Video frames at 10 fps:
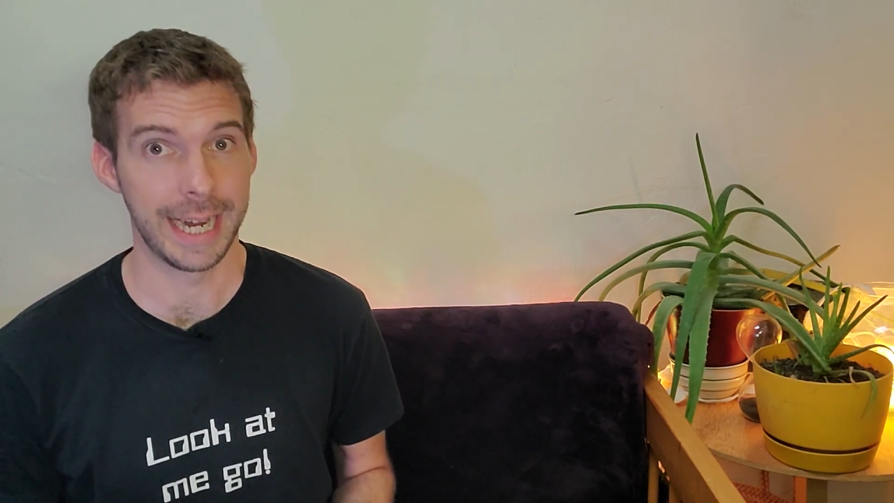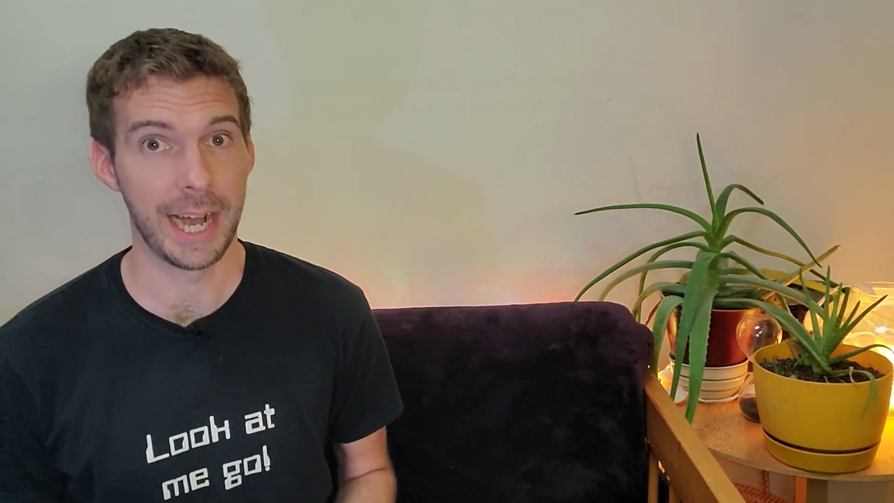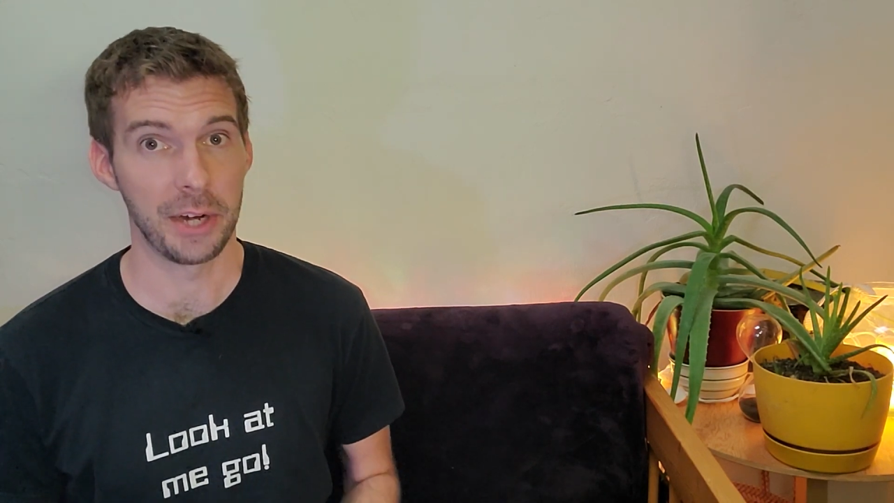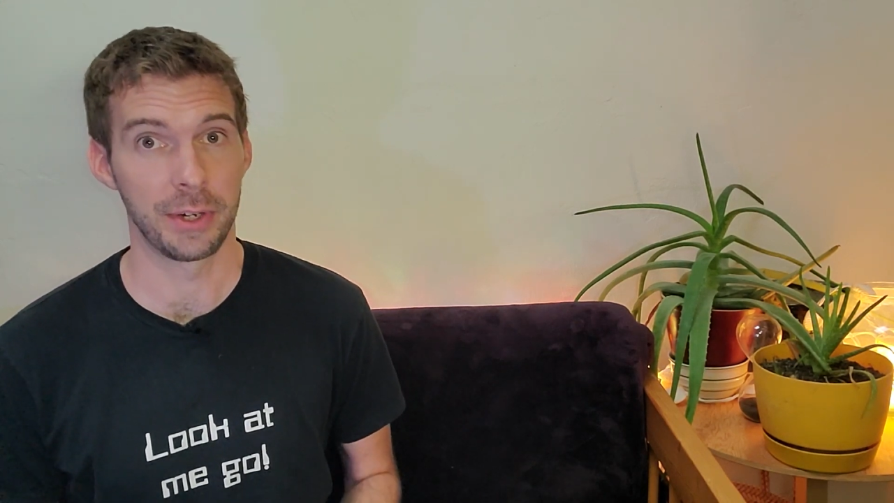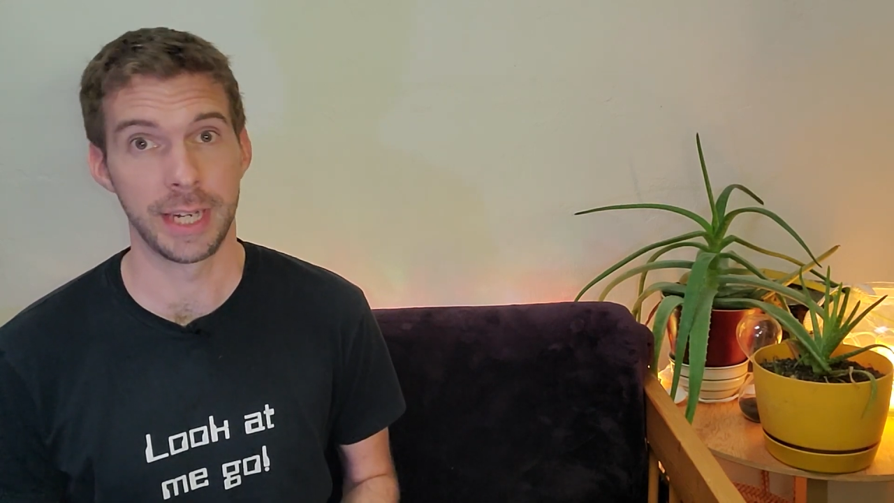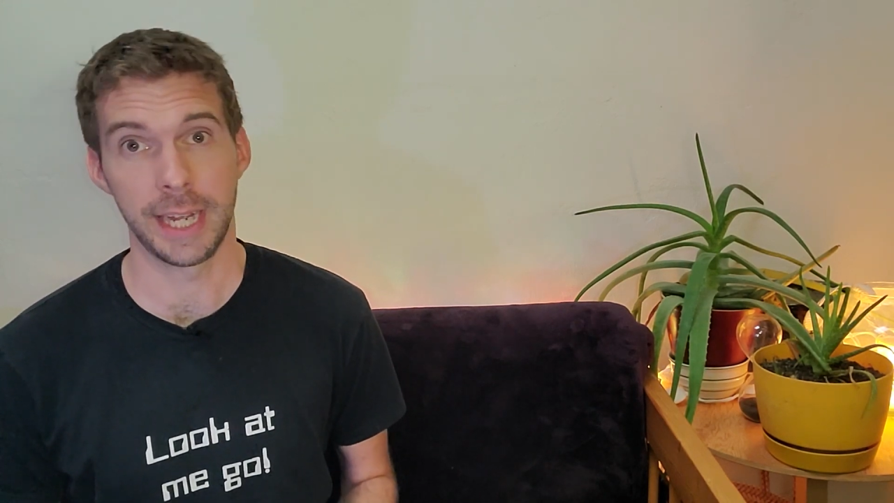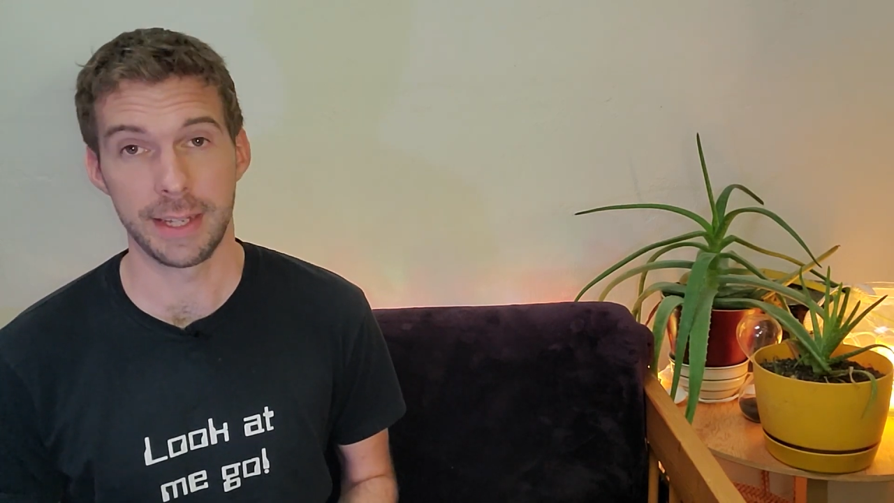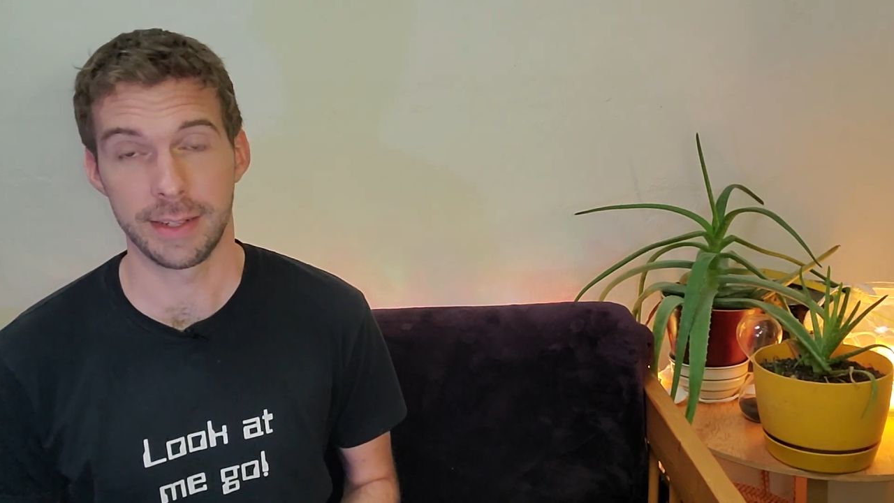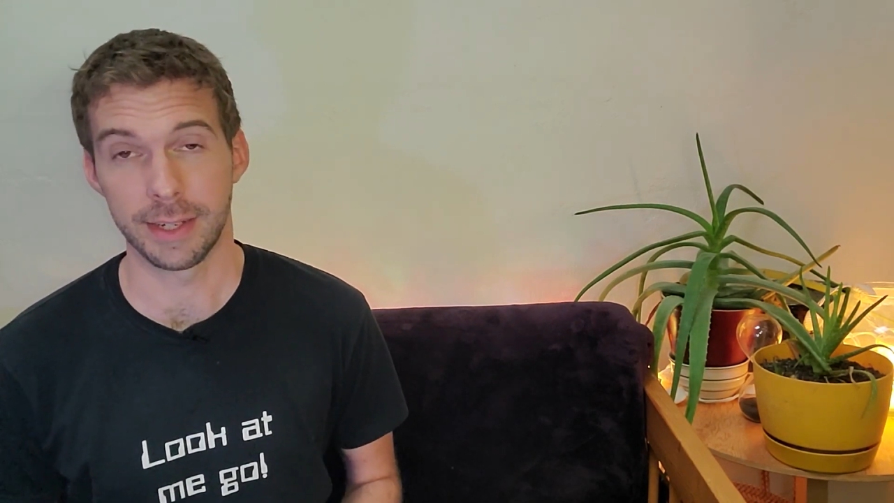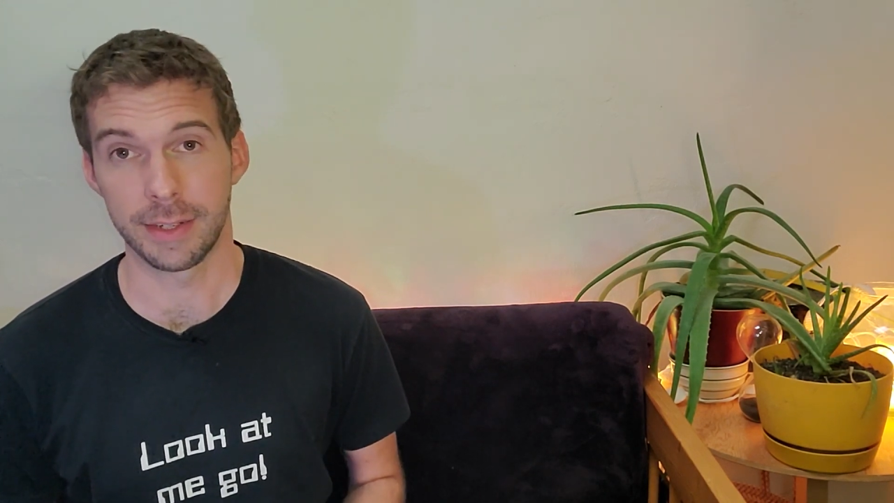
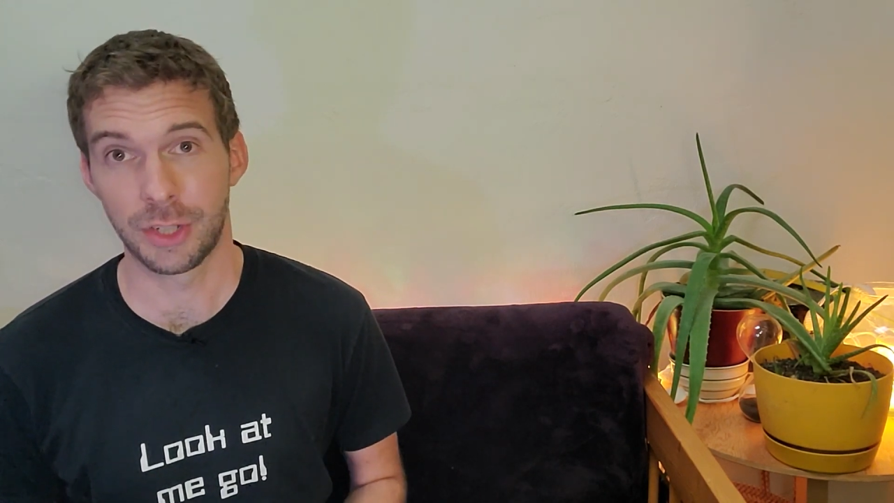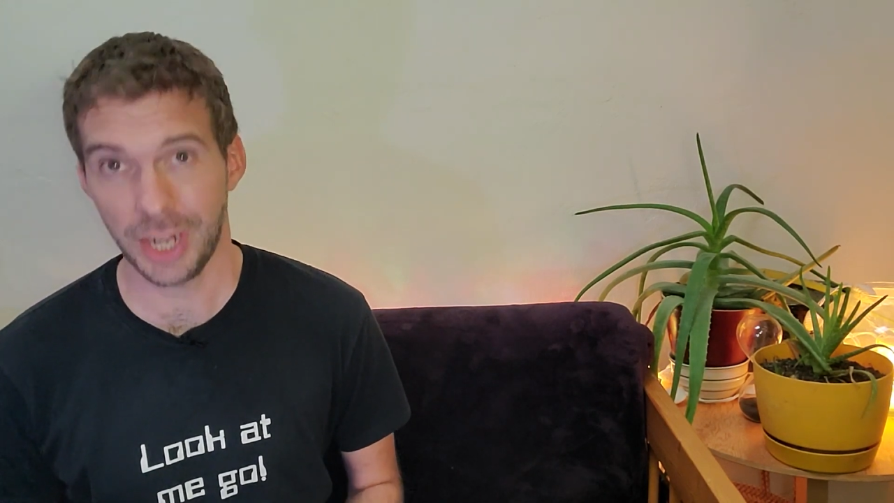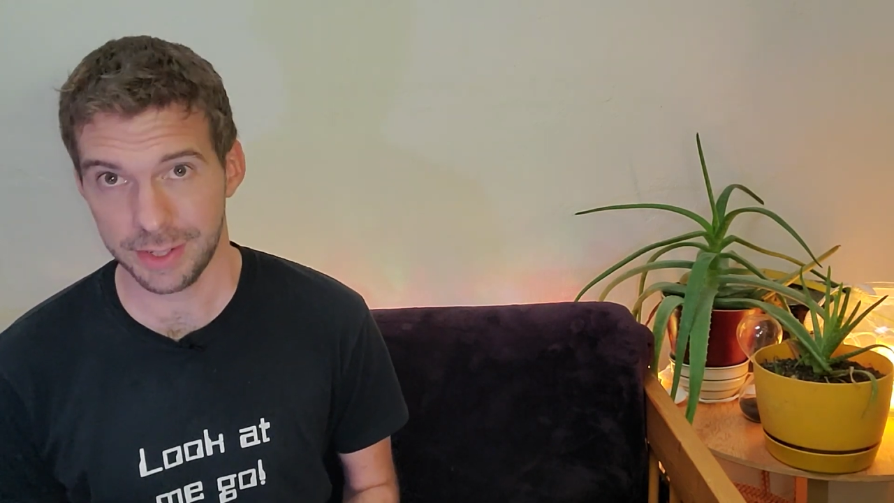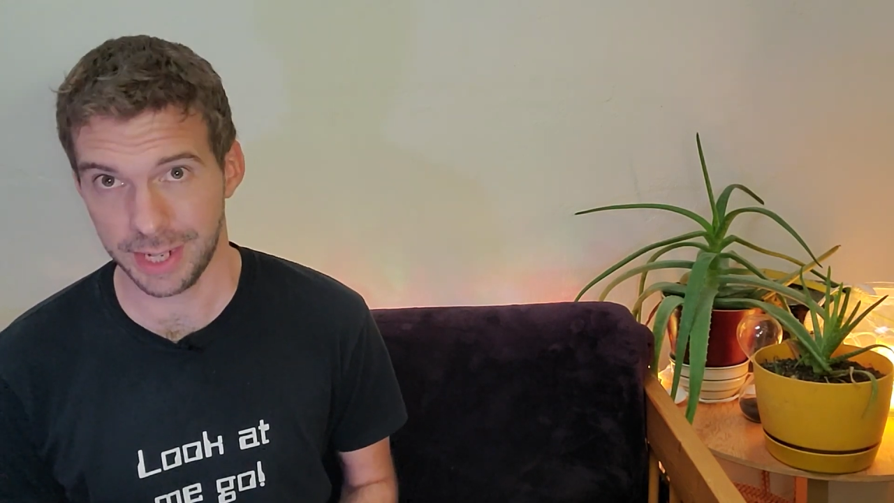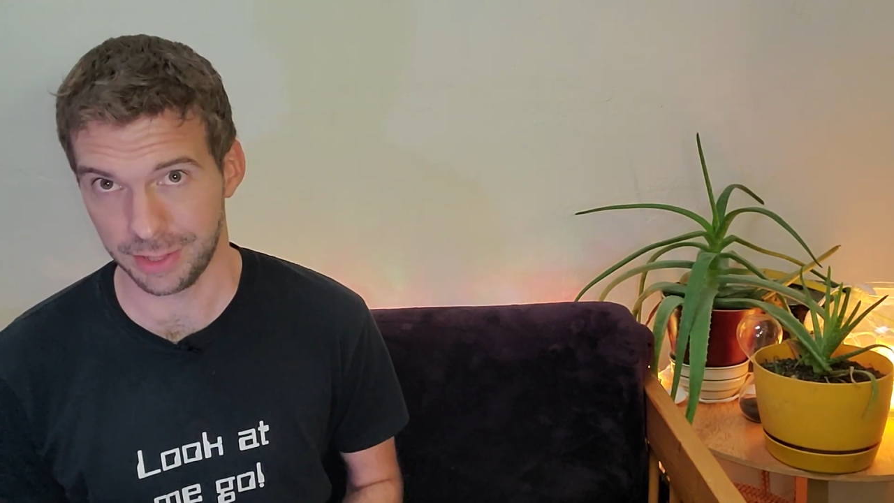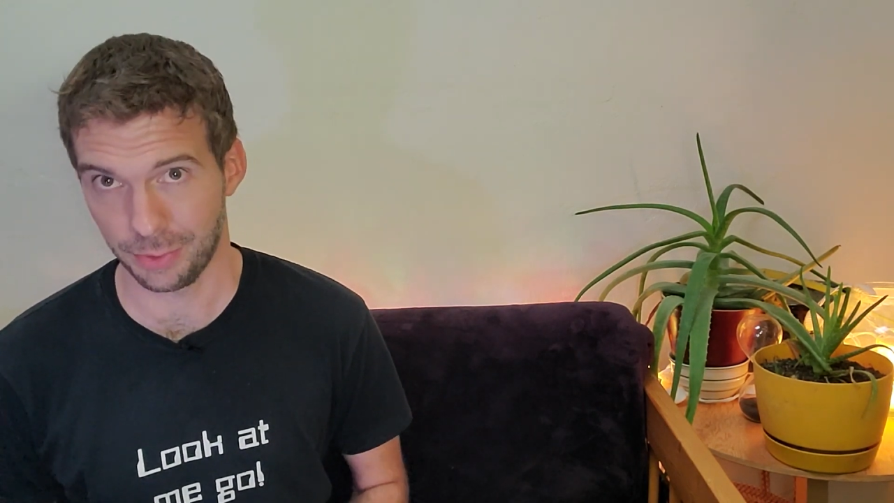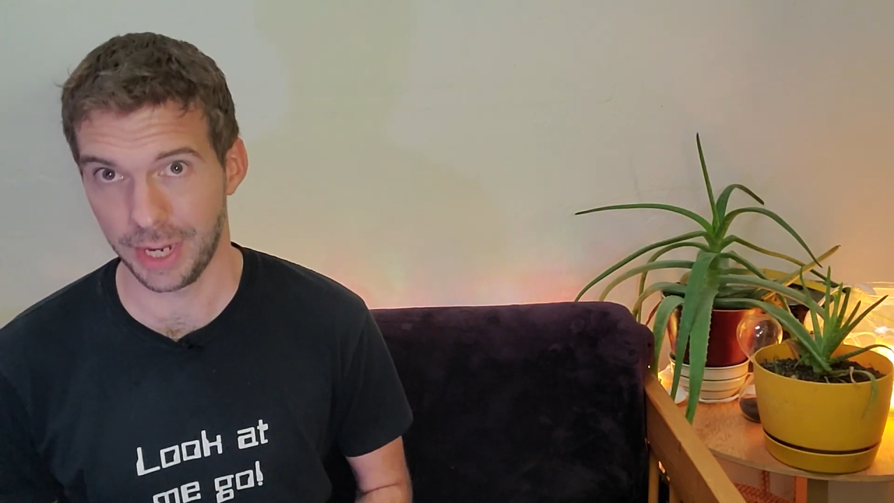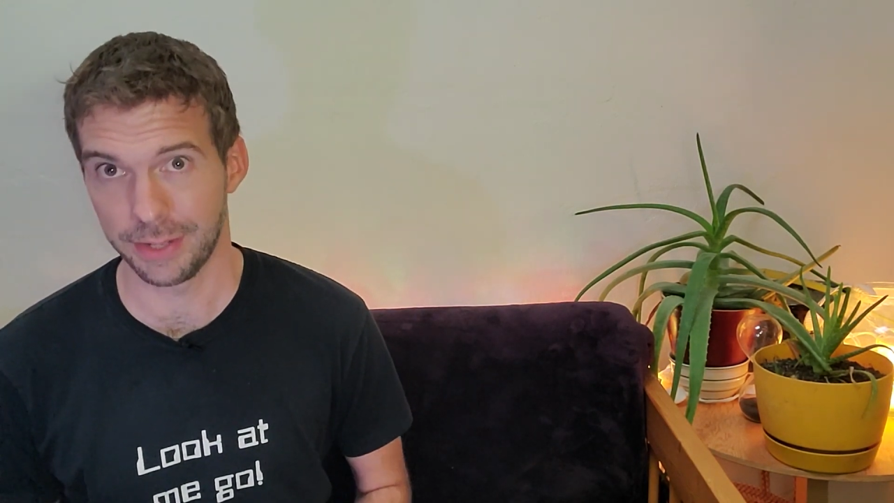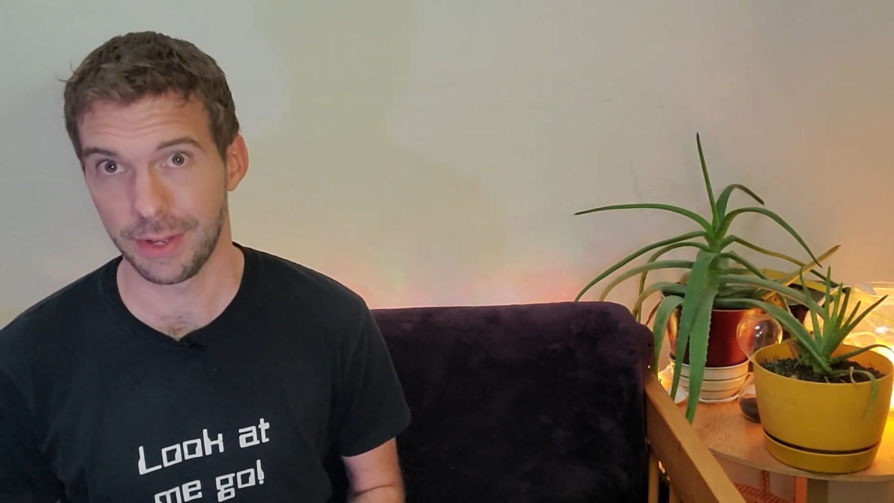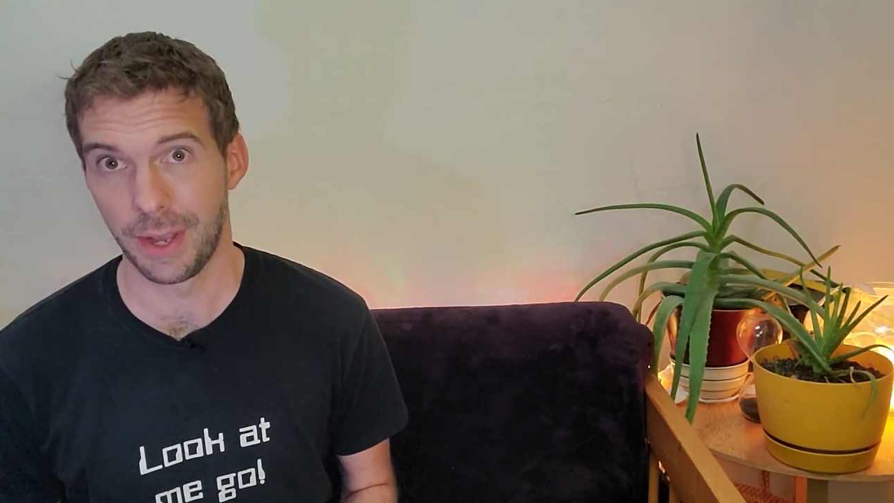186 chest
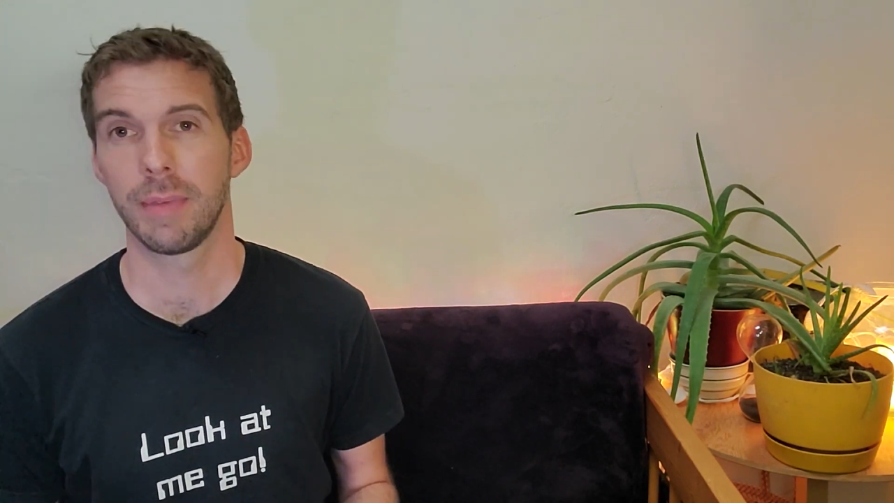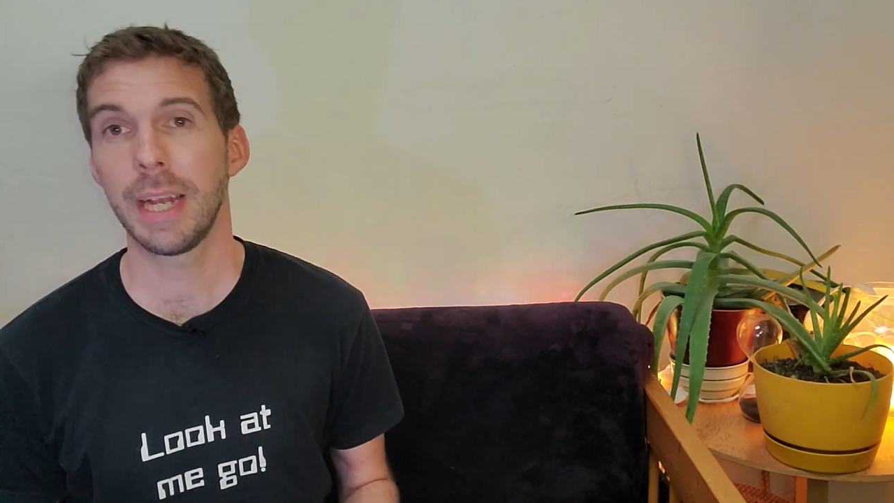x-rays,